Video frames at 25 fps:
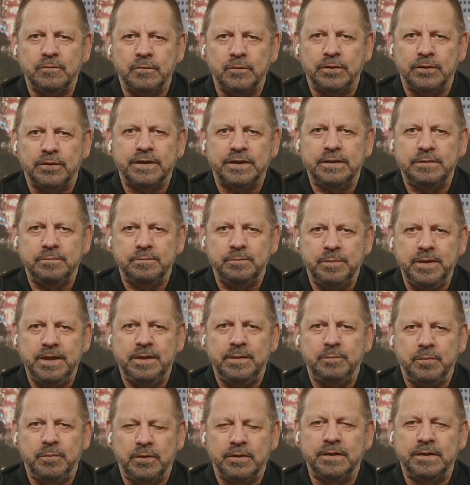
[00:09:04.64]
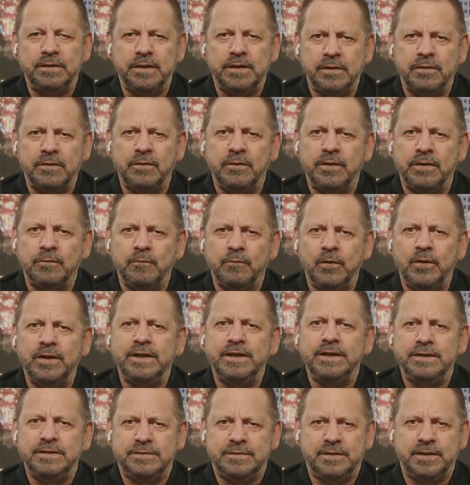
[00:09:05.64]
work in people. And they're going, What
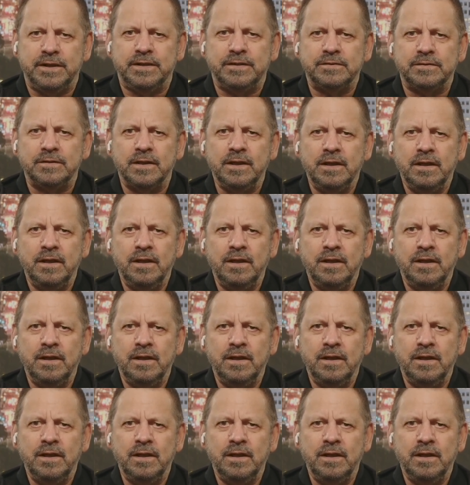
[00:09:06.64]
is this?